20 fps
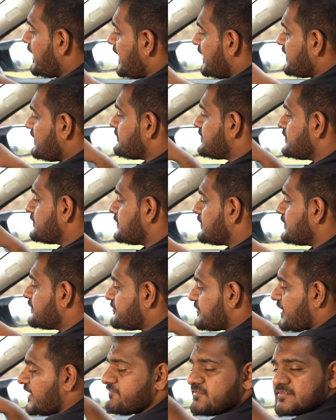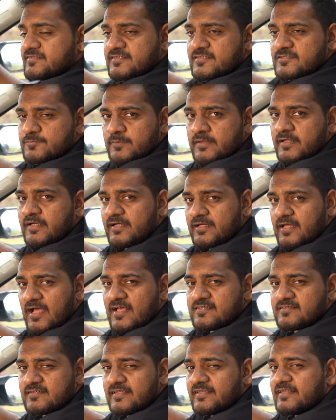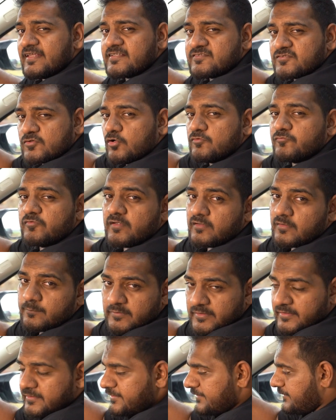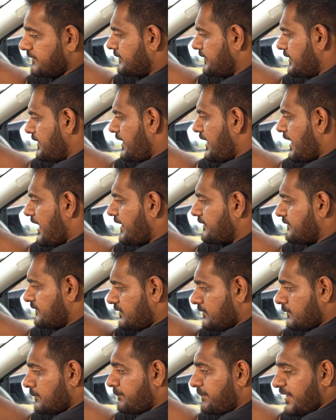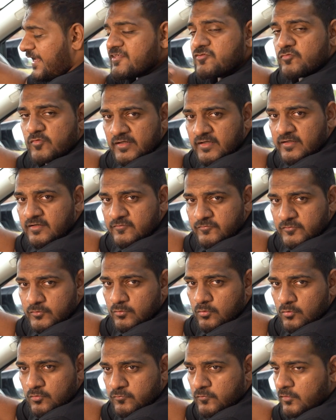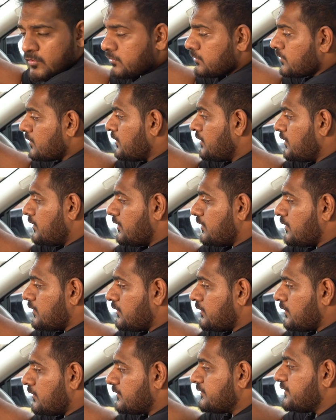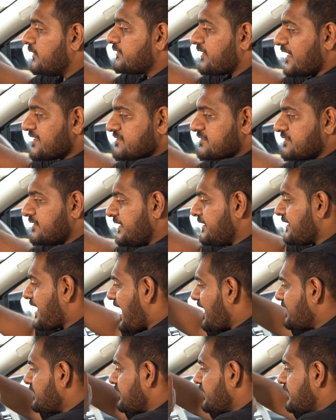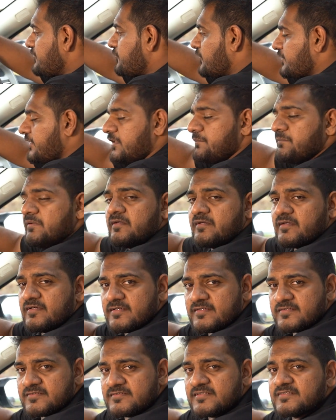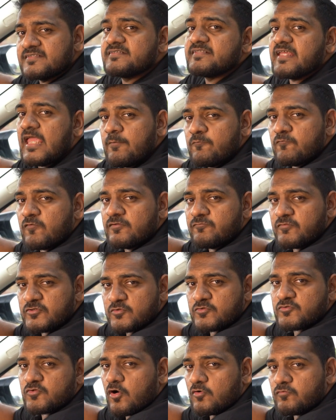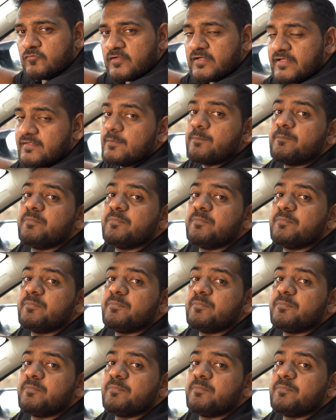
and even the driver's display, it has less configurability. And the base variant, if you go for uh, the touchscreen and the infotainment is the same one which was offered in a